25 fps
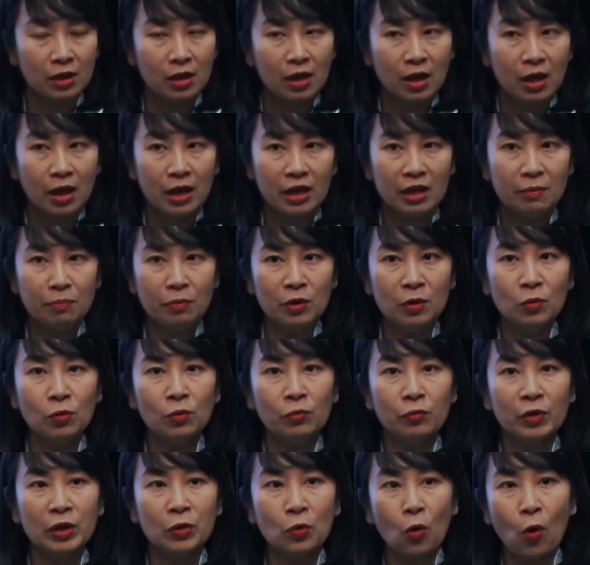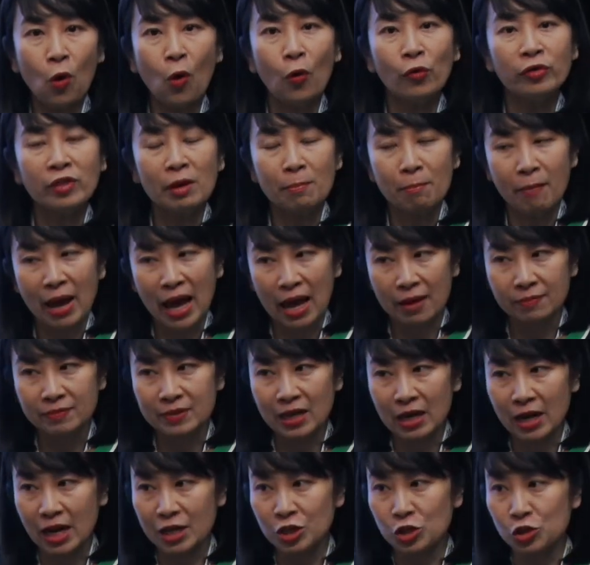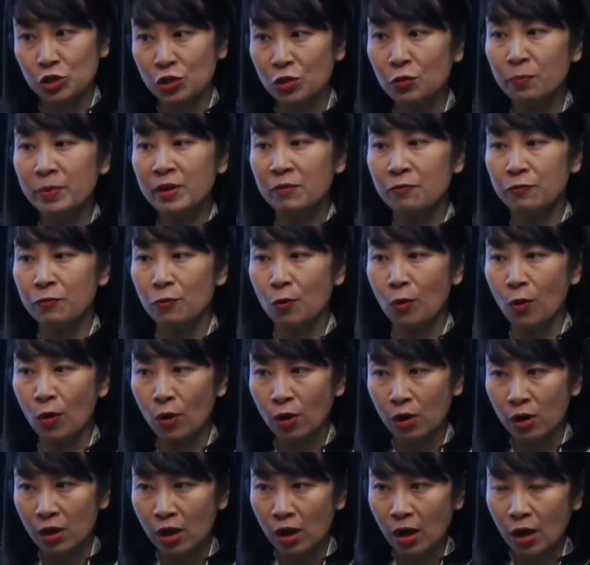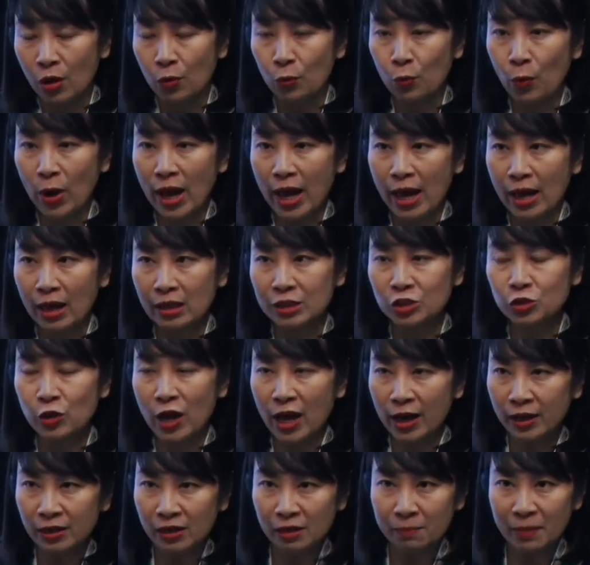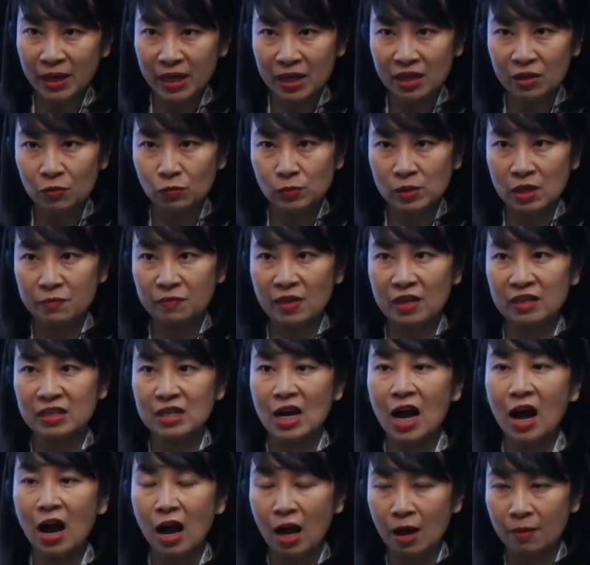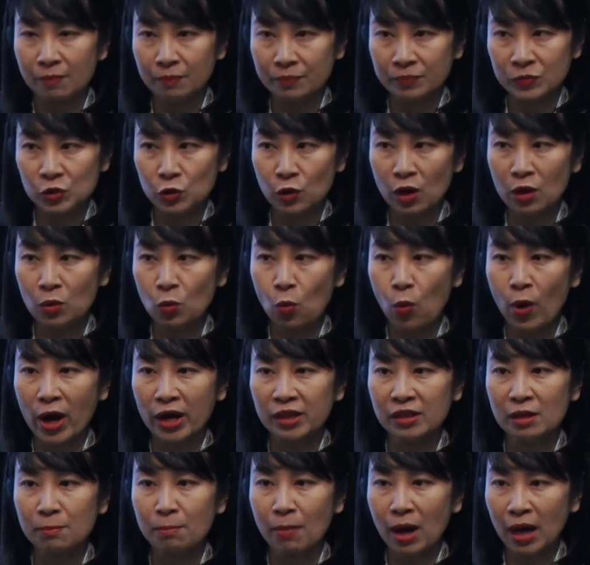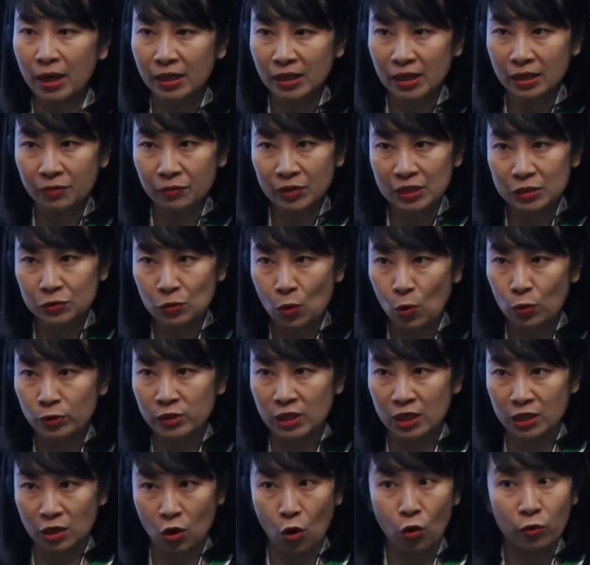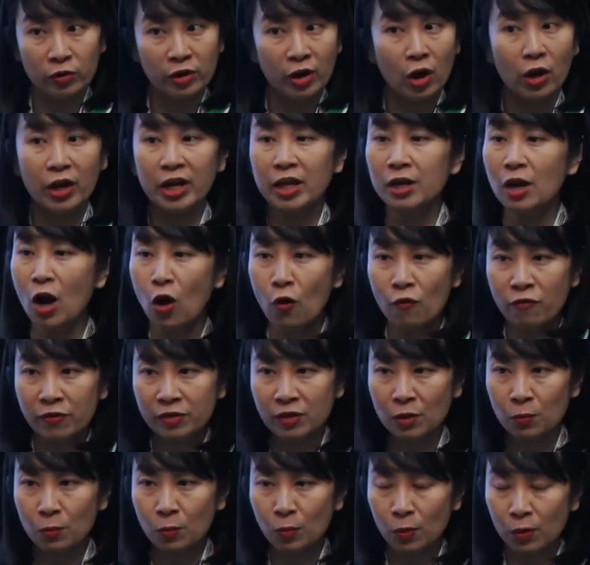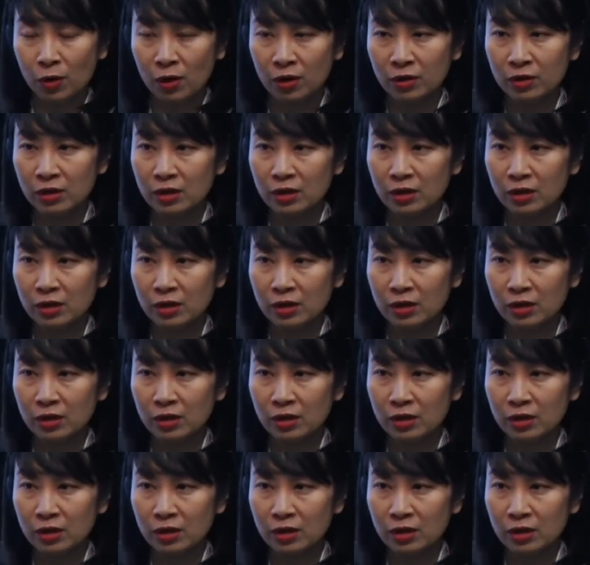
If you recall the map that I showed before, where China make use of the time to acquire the mining resources in over the world,